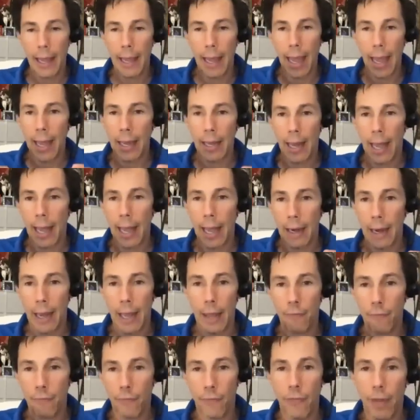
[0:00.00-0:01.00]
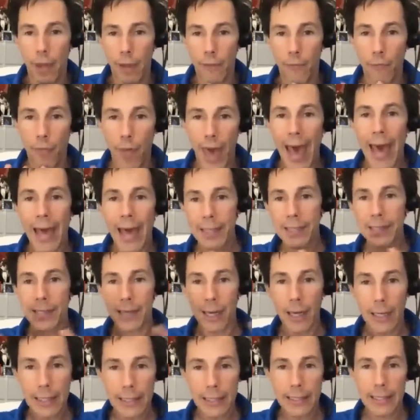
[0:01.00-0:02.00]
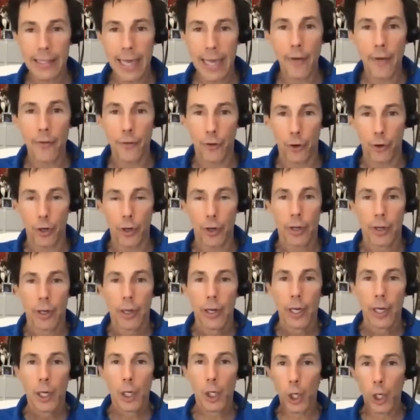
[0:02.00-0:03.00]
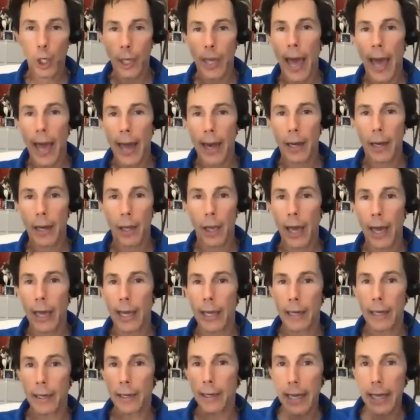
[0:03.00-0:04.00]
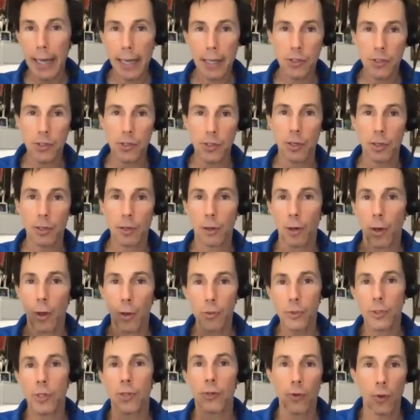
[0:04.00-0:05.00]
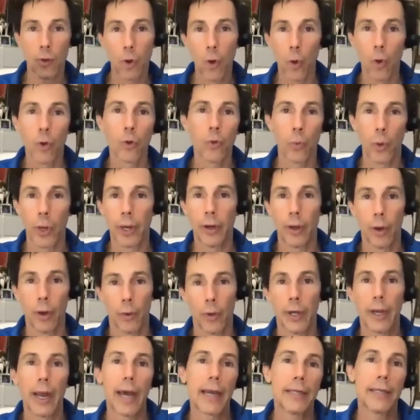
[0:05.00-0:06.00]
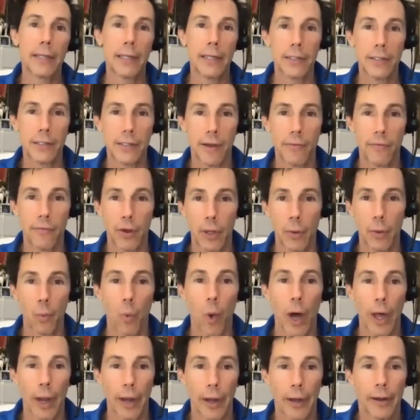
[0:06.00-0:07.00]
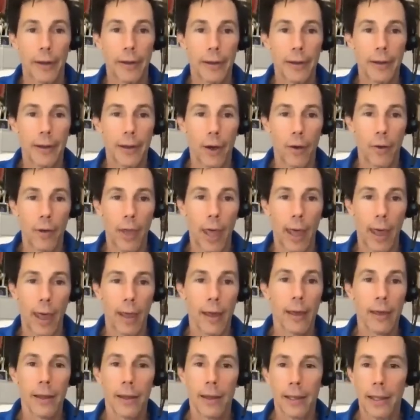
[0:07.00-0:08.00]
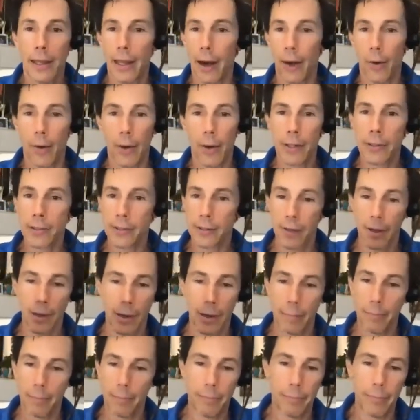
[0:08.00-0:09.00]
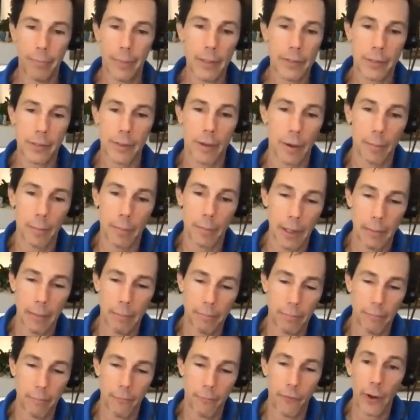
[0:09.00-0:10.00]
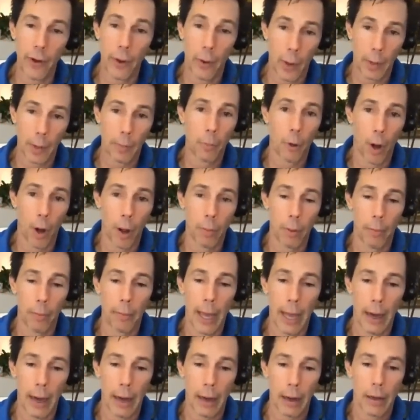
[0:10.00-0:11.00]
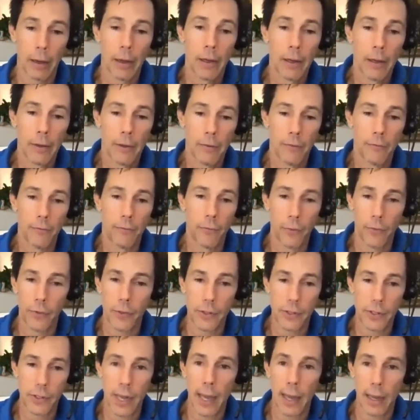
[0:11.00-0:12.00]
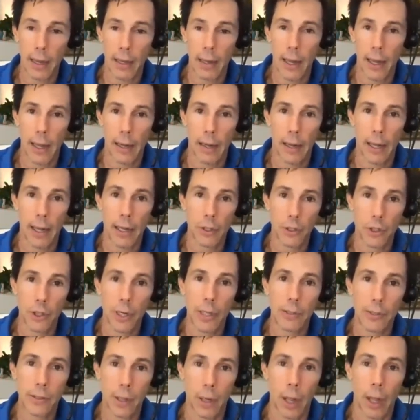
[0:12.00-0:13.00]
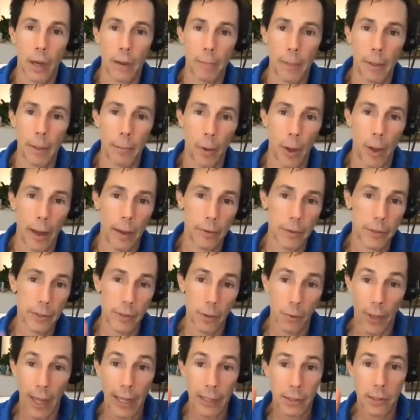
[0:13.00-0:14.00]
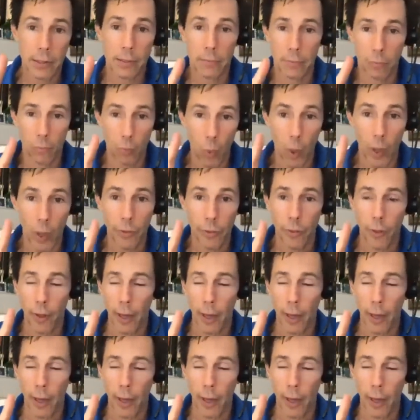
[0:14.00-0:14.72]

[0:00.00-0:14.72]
and and if if that is untethered look at it like nixon closing the gold window in 1971 okay right. you know it's gonna it's gonna be very problematic for the state and and chase a lot of people out. So that's one. Thing.